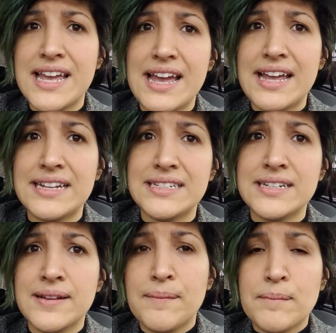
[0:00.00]
And
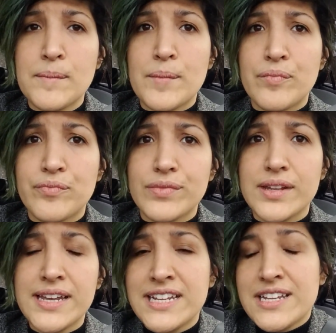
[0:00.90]

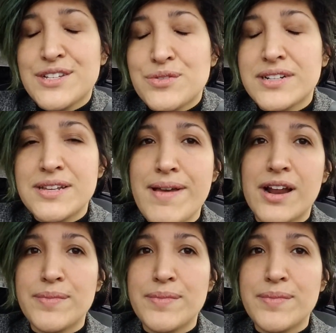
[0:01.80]
it doesn't really matter,